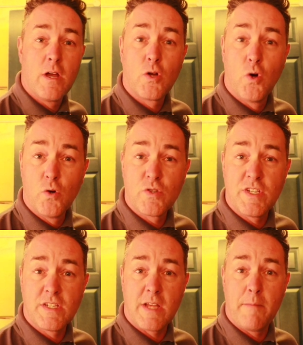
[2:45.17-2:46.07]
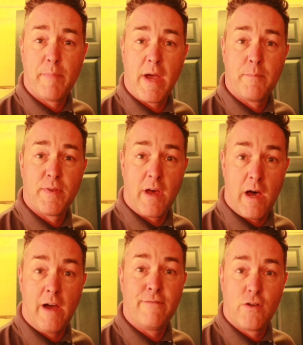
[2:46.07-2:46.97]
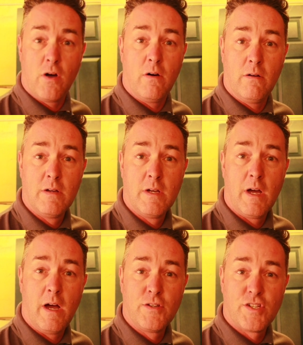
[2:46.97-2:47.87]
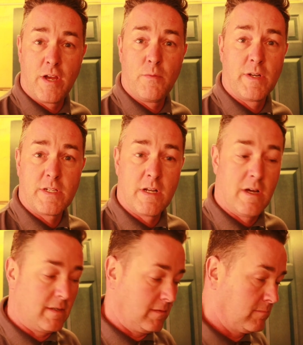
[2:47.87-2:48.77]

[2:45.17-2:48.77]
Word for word: coarsest sandpaper that I've got and show you what it's like.